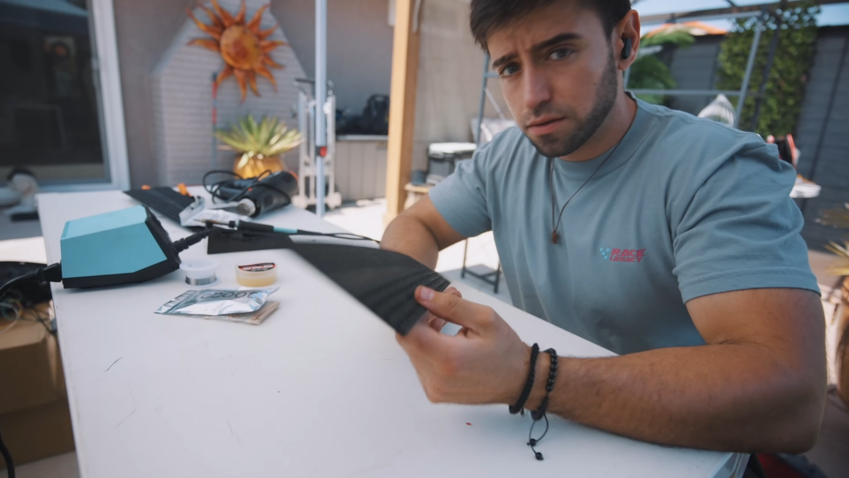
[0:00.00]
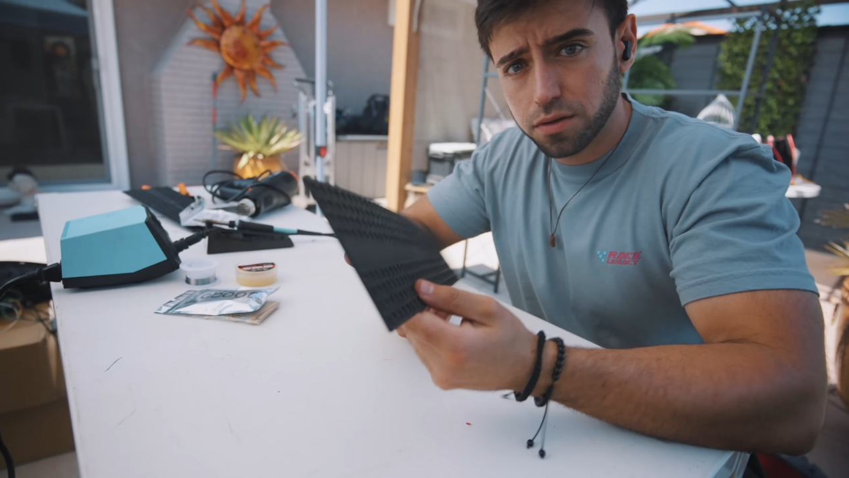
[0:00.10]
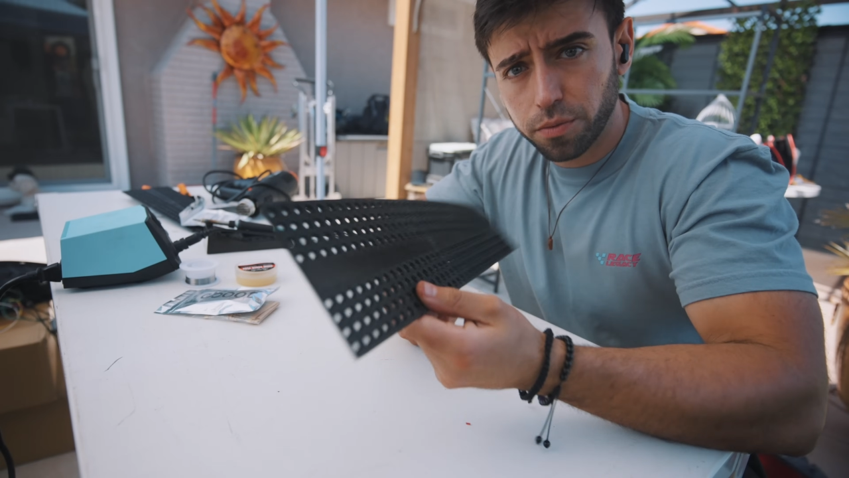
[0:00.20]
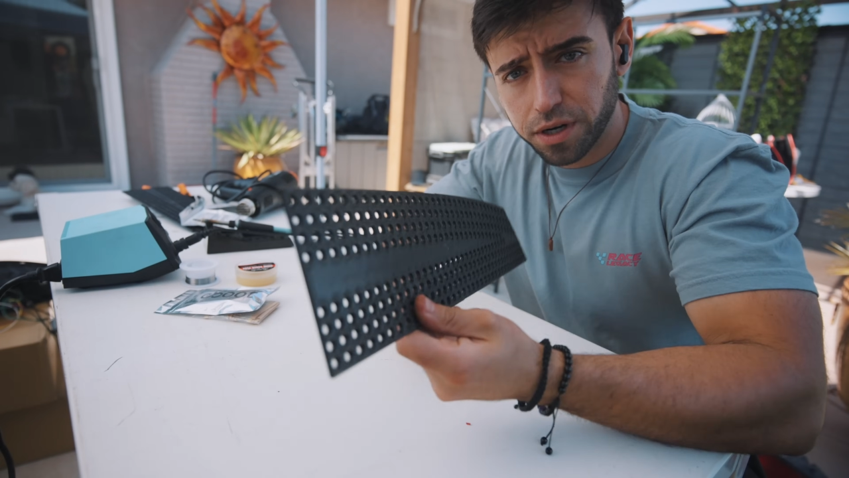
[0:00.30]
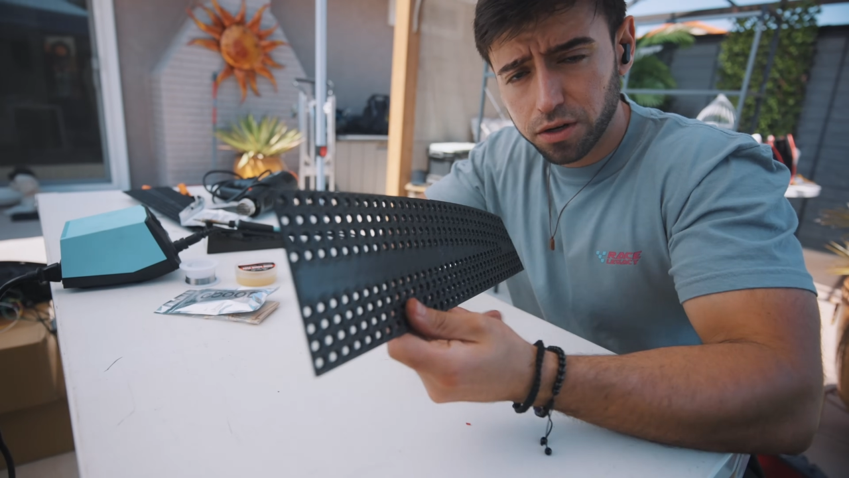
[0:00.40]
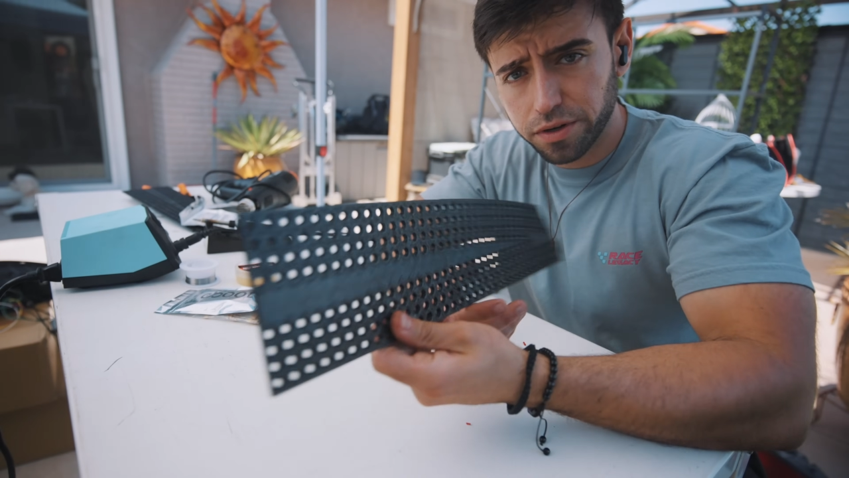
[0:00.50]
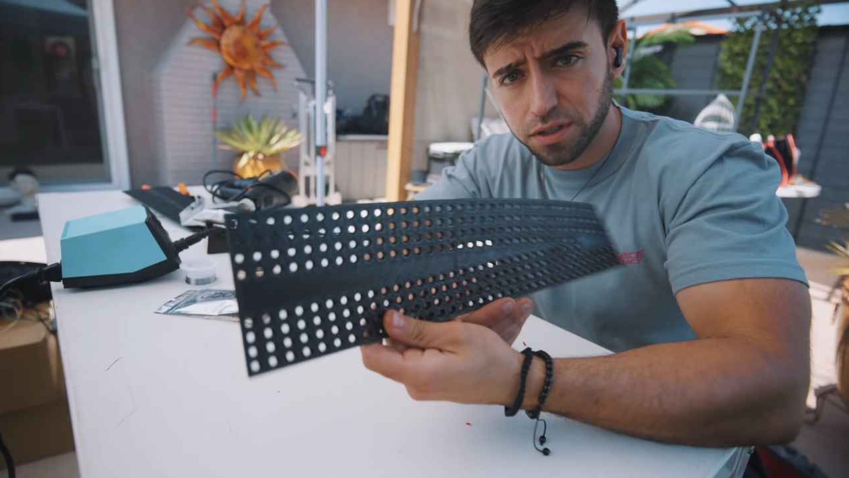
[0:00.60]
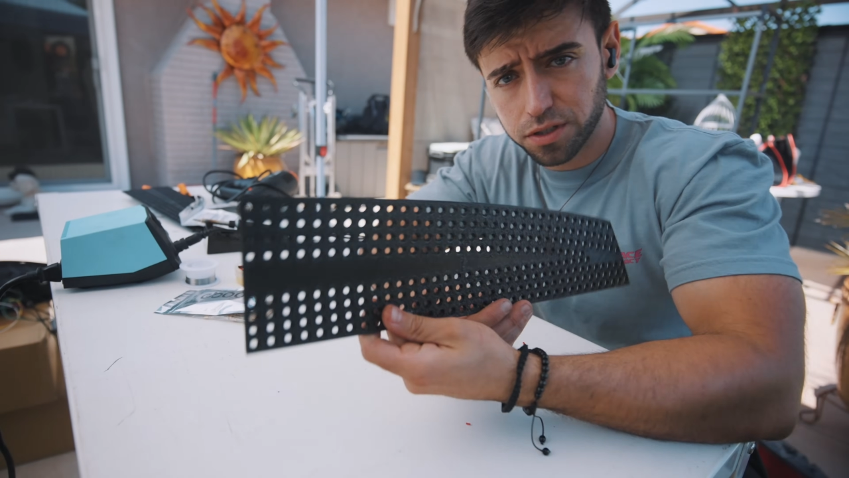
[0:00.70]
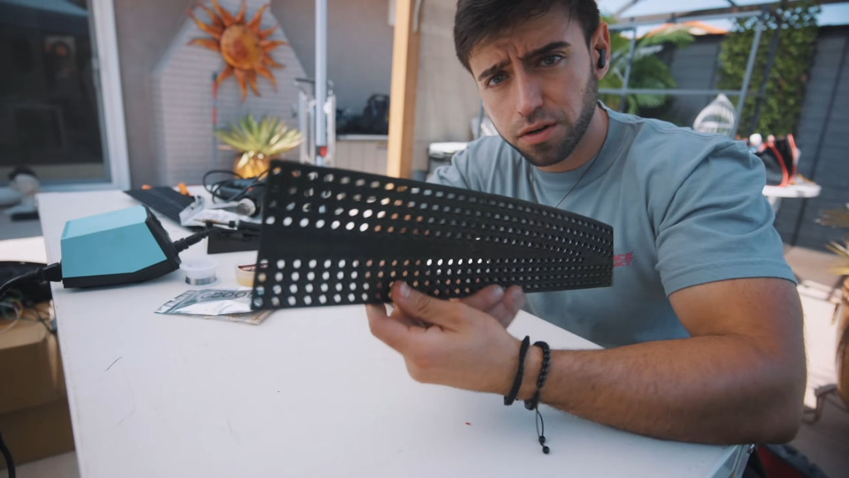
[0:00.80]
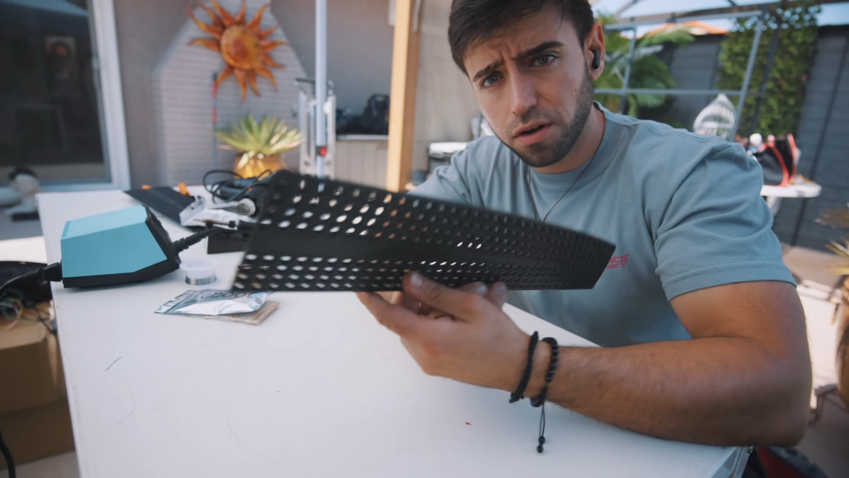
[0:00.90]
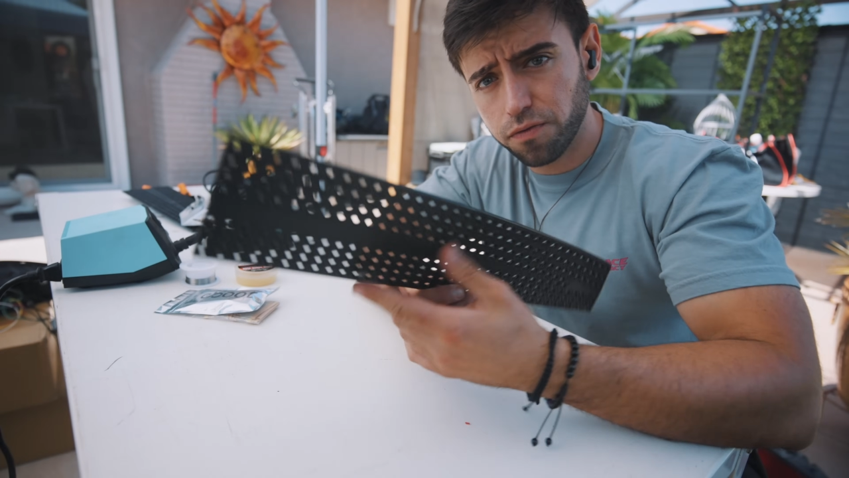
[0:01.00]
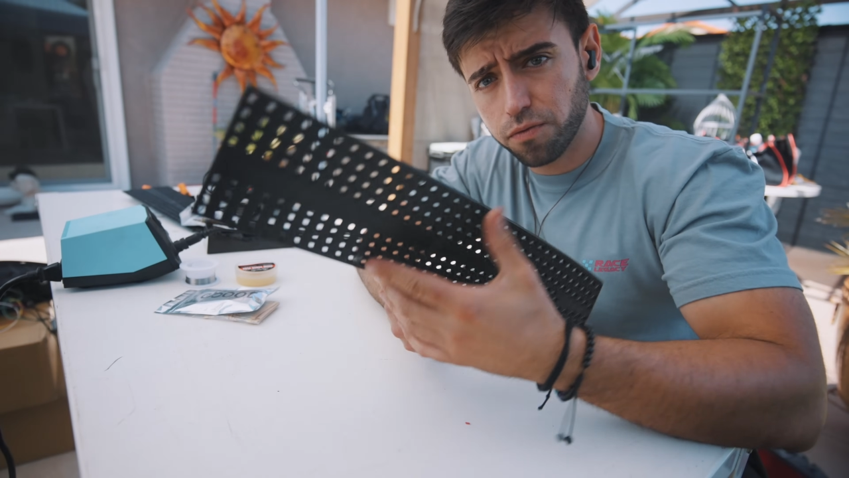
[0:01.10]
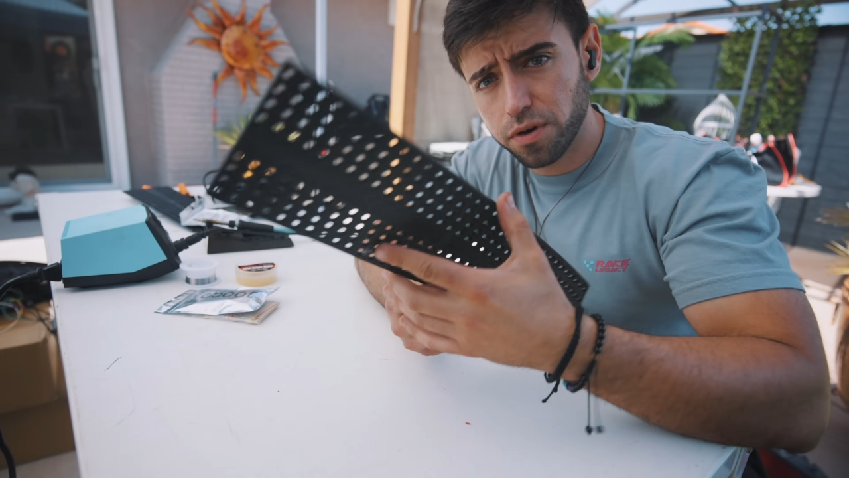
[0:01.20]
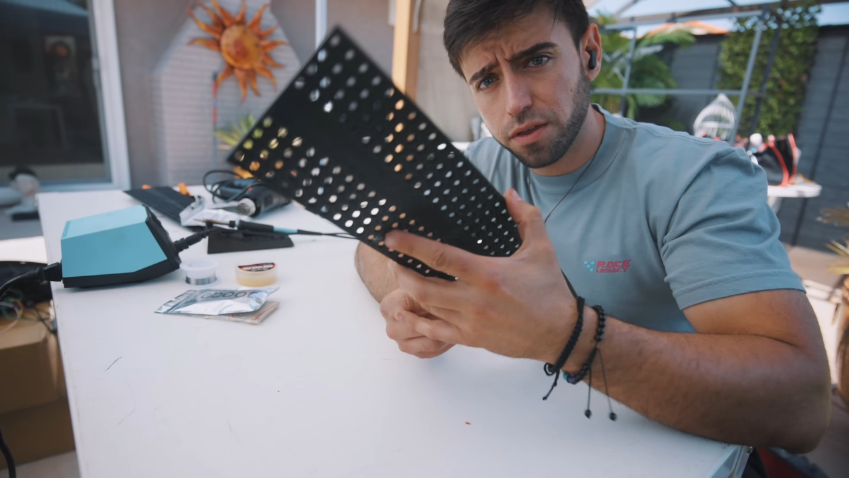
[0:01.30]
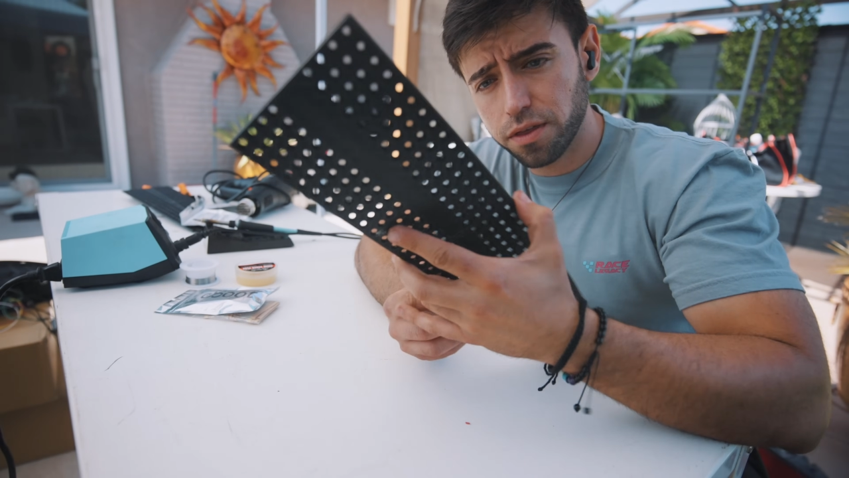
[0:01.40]
So we're gonna go ahead and start off
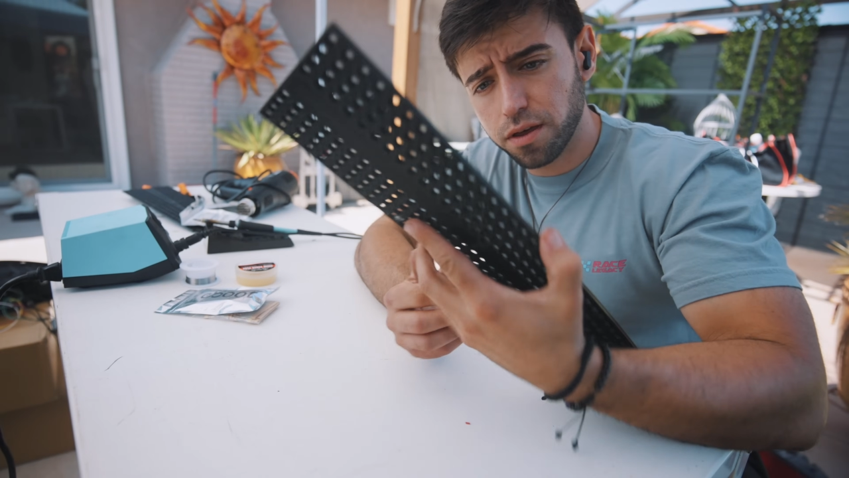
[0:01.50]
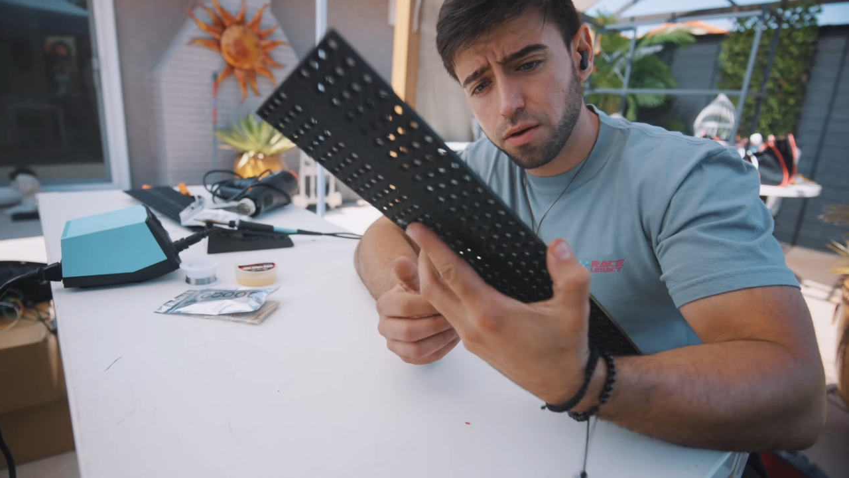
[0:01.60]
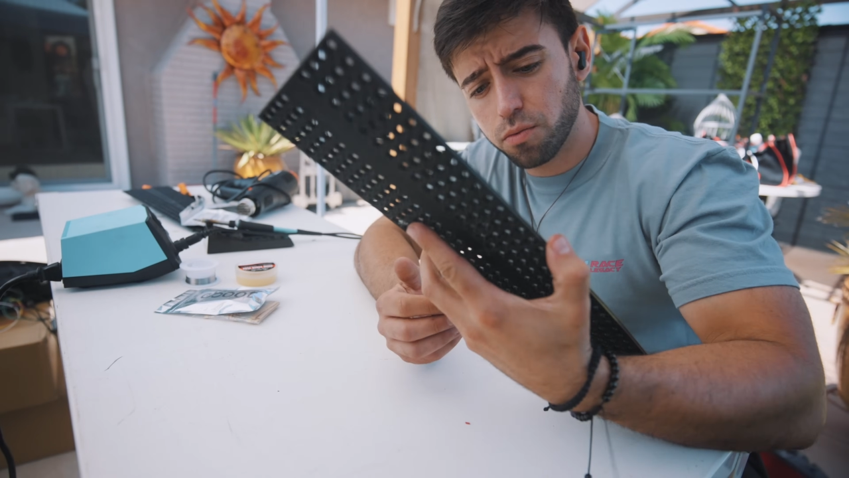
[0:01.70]
with